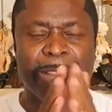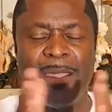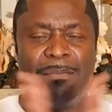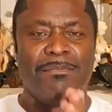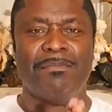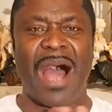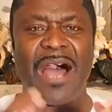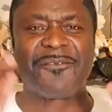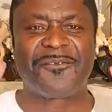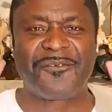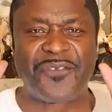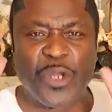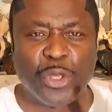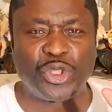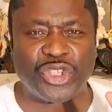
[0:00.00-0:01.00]
My
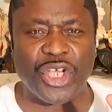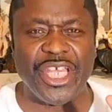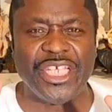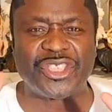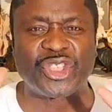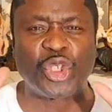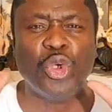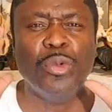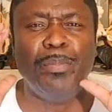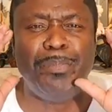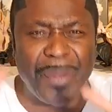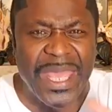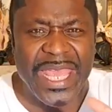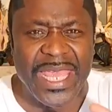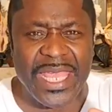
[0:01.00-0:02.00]
future is too
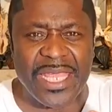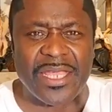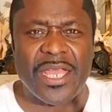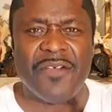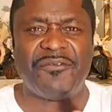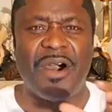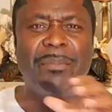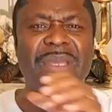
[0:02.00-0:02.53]
big for